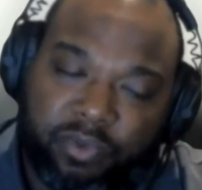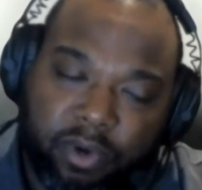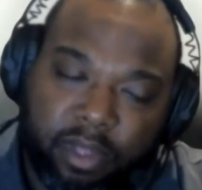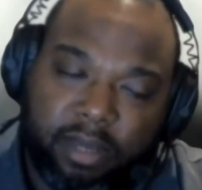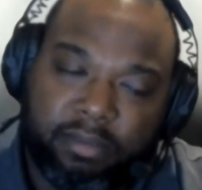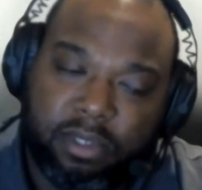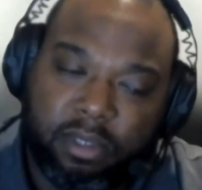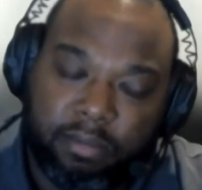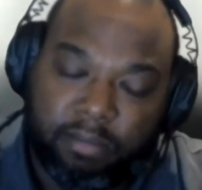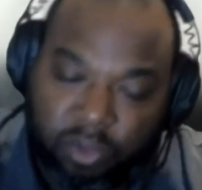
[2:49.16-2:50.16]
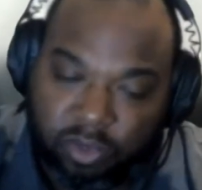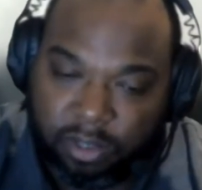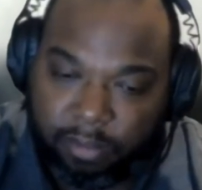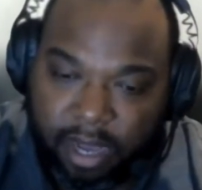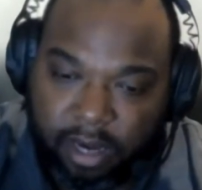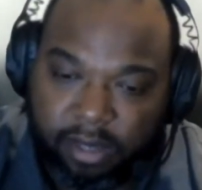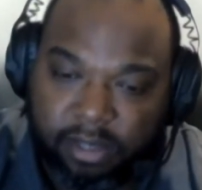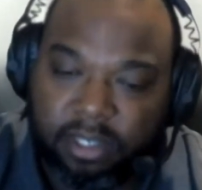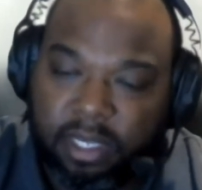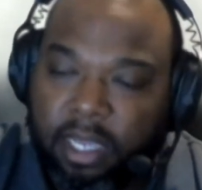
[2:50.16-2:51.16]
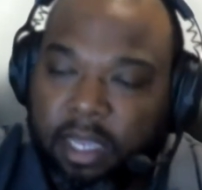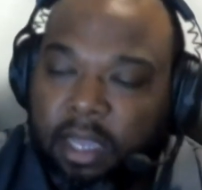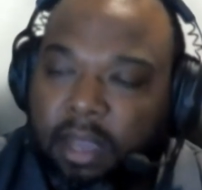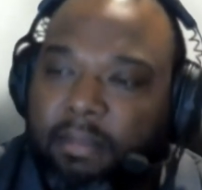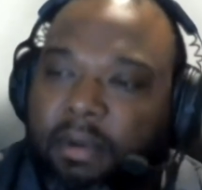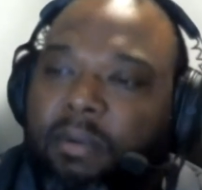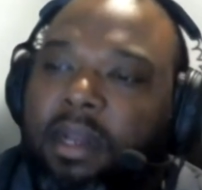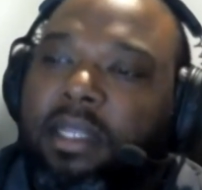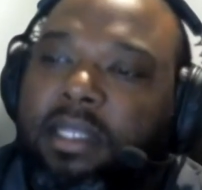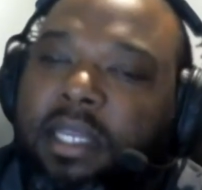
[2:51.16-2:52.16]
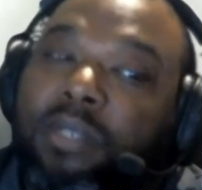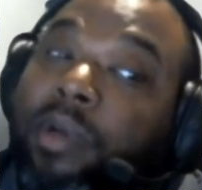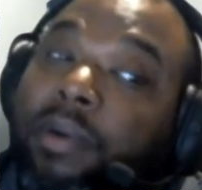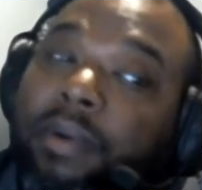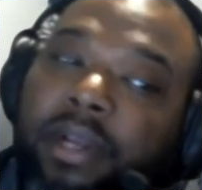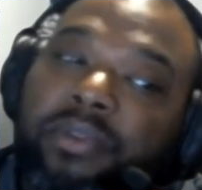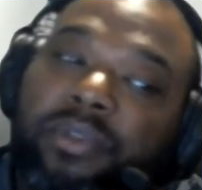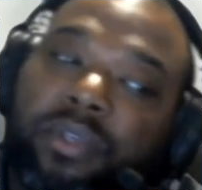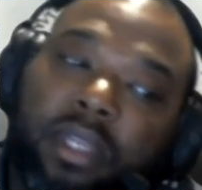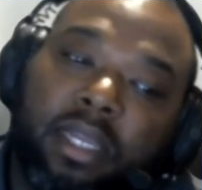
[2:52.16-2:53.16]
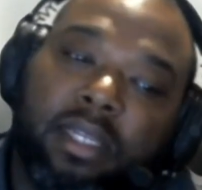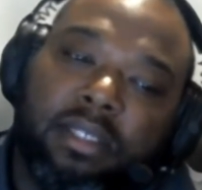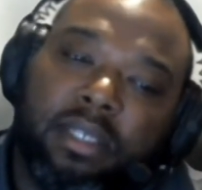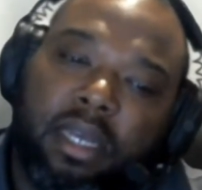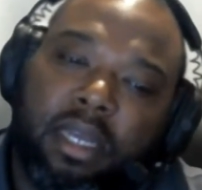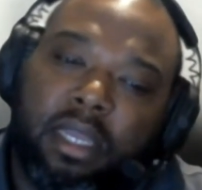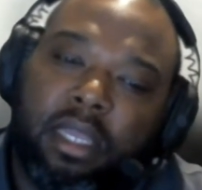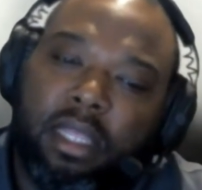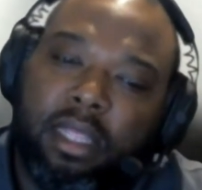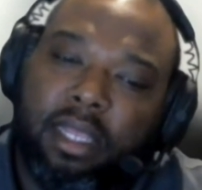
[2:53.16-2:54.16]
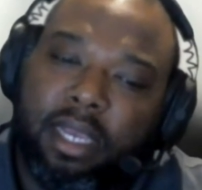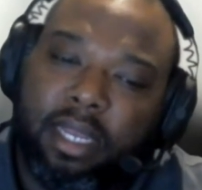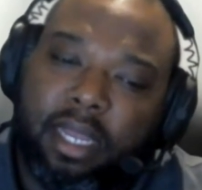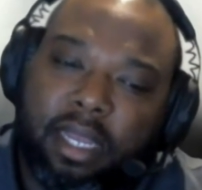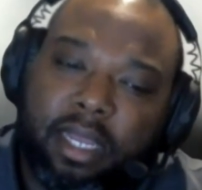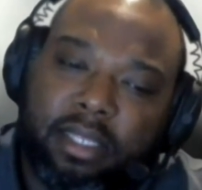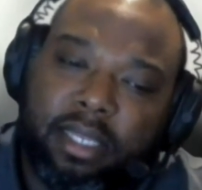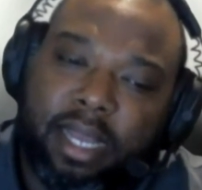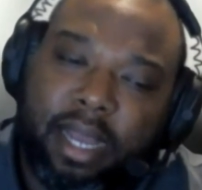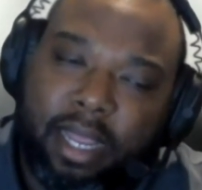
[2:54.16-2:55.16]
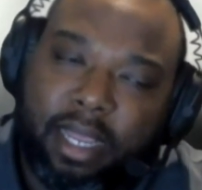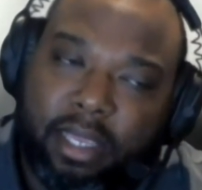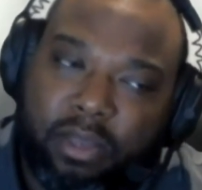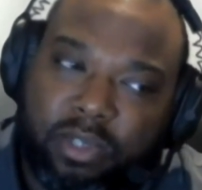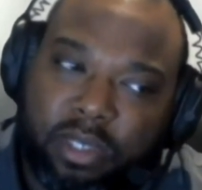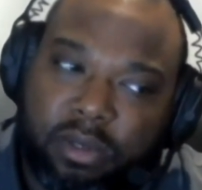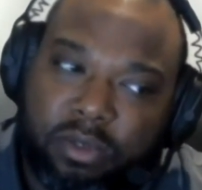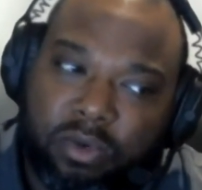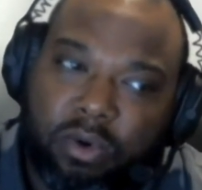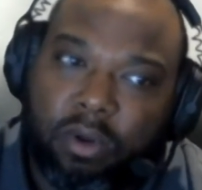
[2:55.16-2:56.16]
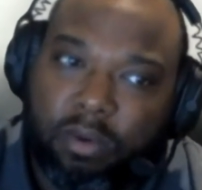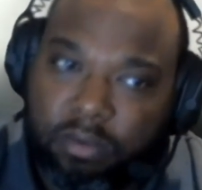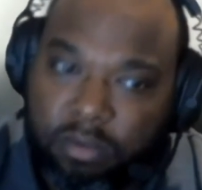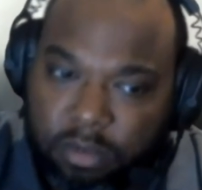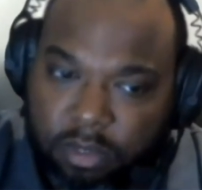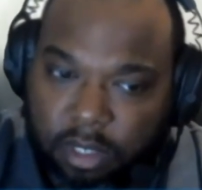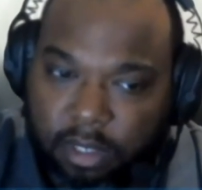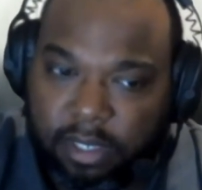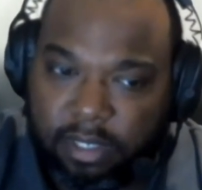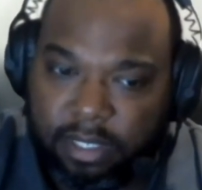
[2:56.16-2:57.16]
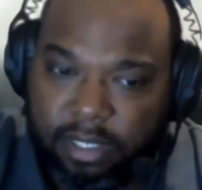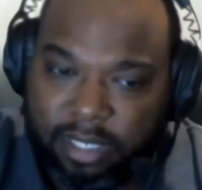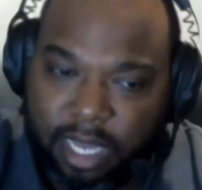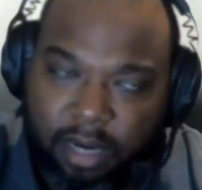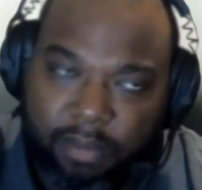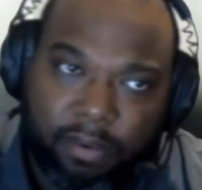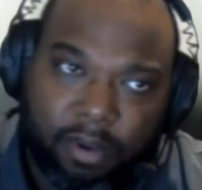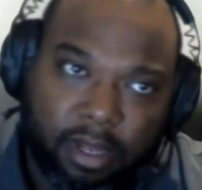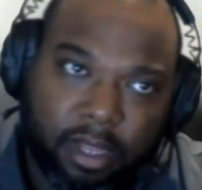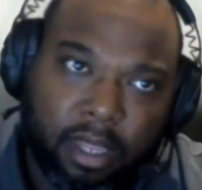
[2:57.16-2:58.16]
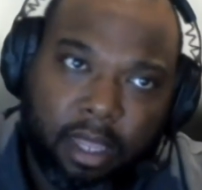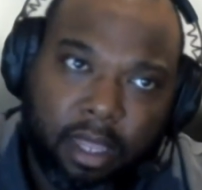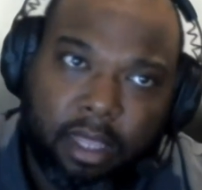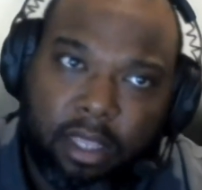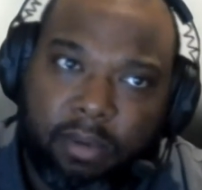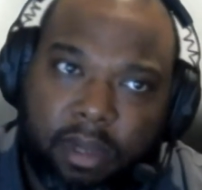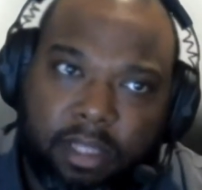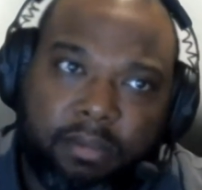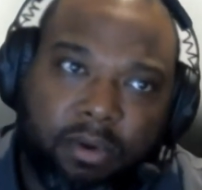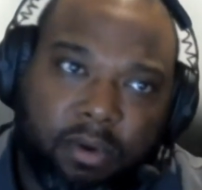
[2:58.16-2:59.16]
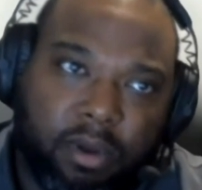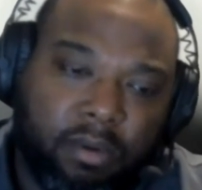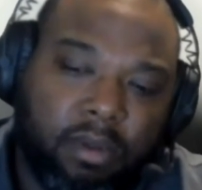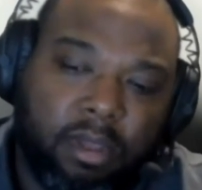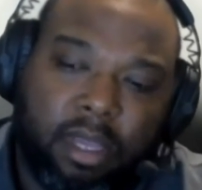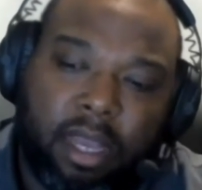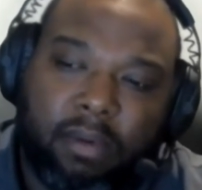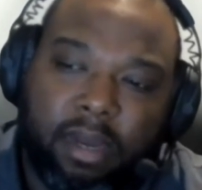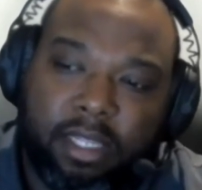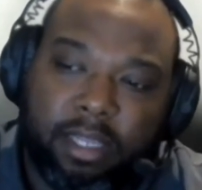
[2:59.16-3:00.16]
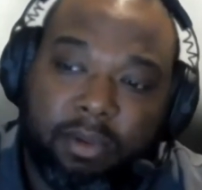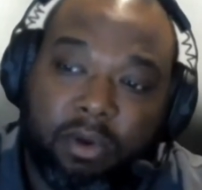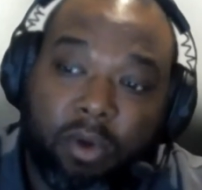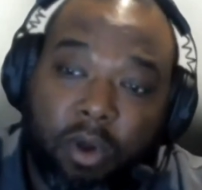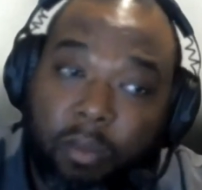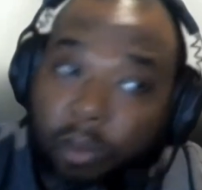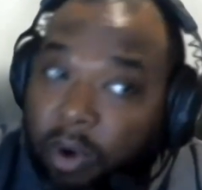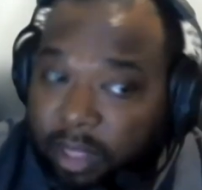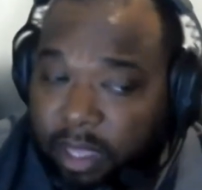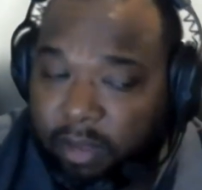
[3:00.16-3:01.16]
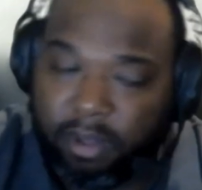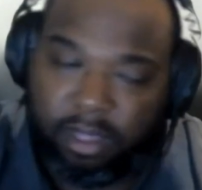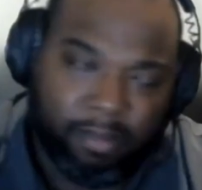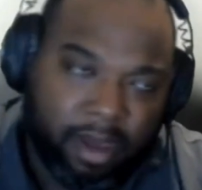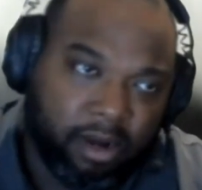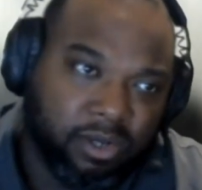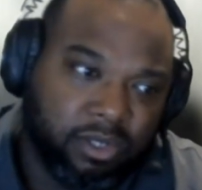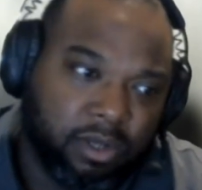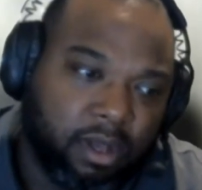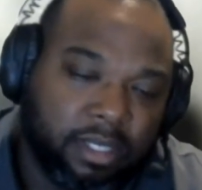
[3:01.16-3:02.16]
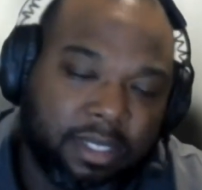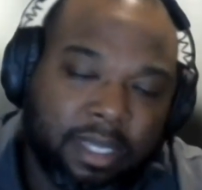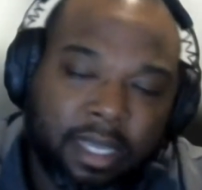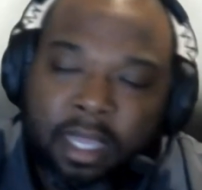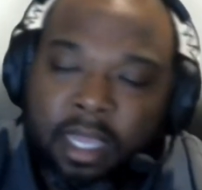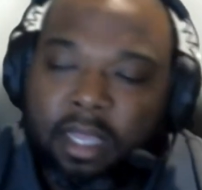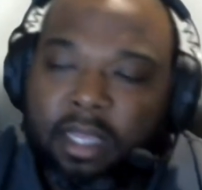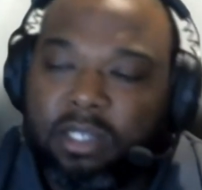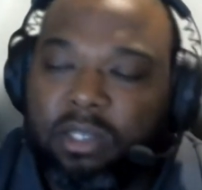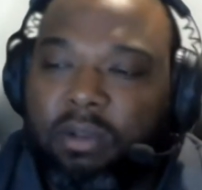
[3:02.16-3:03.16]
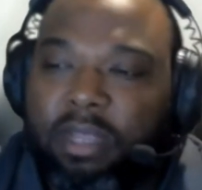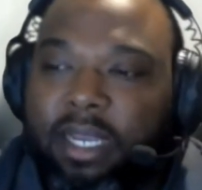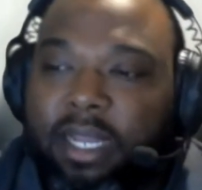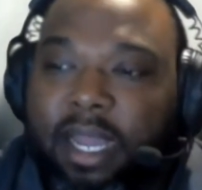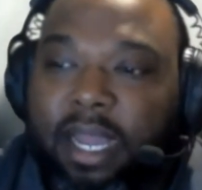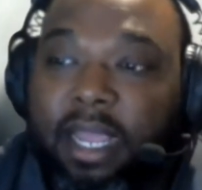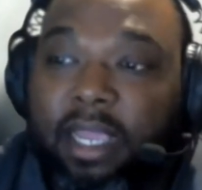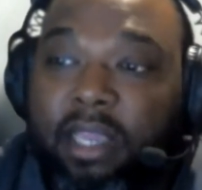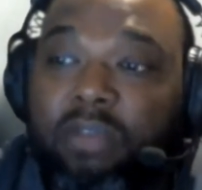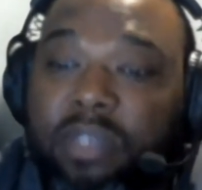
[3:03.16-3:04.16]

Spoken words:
for them to use the monitors, but one of the things we were interested in is looking at the IAQ sales grow. That's the point. You want them to grow. I wanted them to grow more than what the monitors cost. So looking at IAQ